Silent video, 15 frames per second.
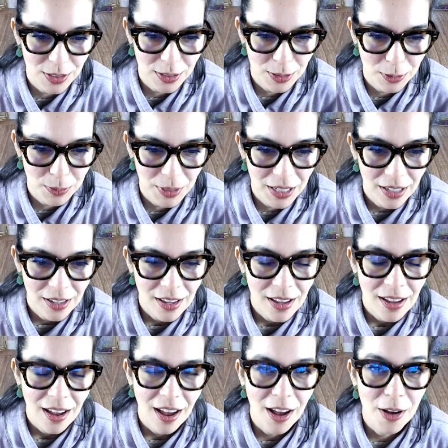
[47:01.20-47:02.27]
a little bit.
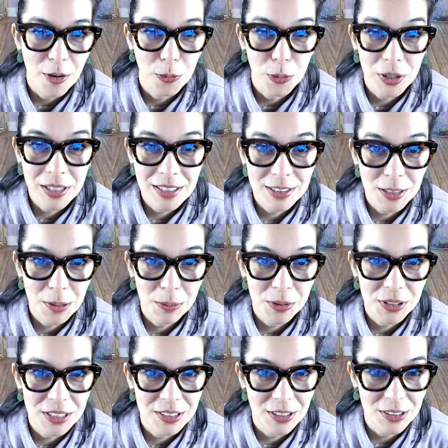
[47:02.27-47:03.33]
Uh, Ricky Sanborn
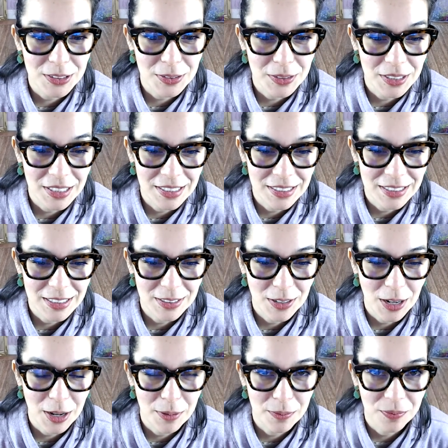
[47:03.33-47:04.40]
is also on
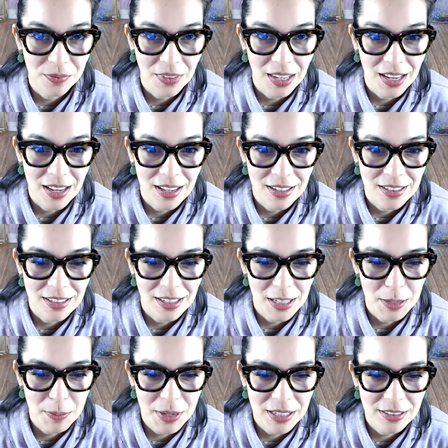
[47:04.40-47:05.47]
Instagram, and he
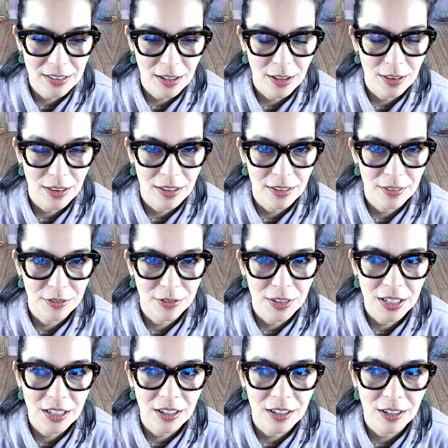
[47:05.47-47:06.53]
makes a
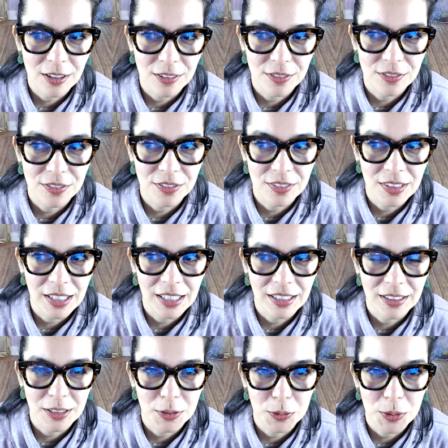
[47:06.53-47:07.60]
fun of
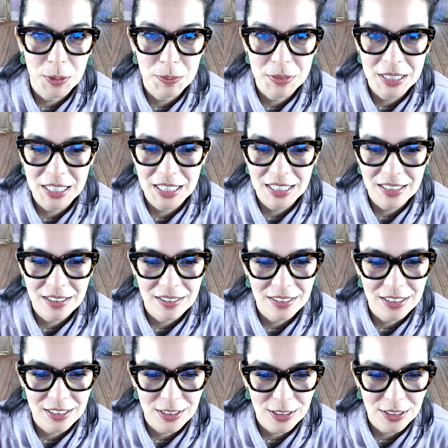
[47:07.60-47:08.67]
like the Riptide, the
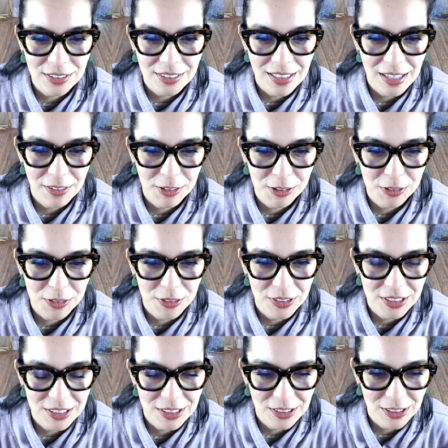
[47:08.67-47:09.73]
song that everyone
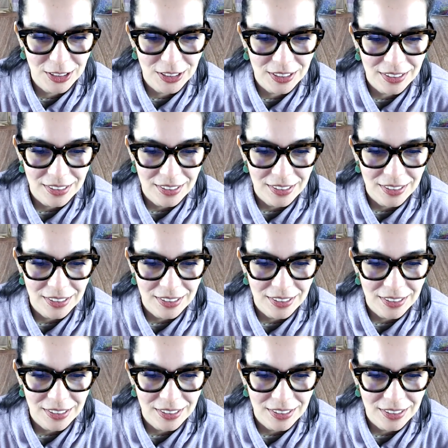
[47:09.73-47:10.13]
wants to learn.